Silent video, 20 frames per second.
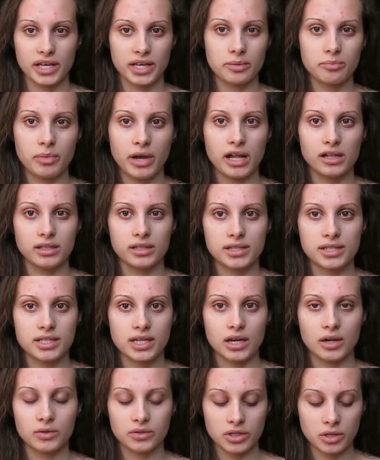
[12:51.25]
like balance
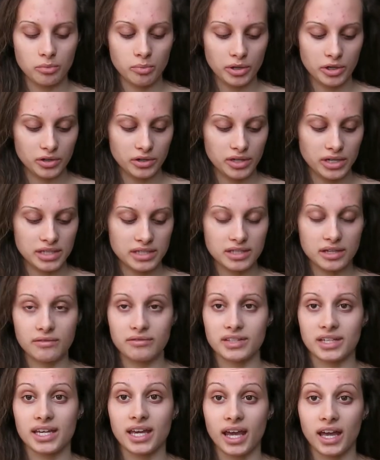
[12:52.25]
out the bitterness
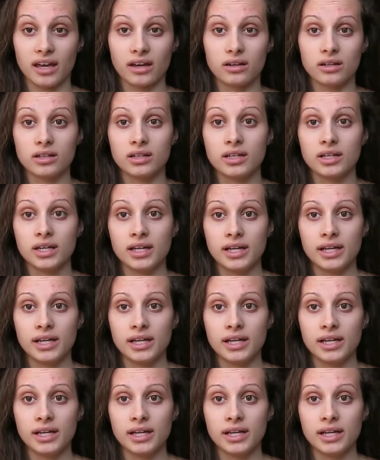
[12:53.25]
of the kale,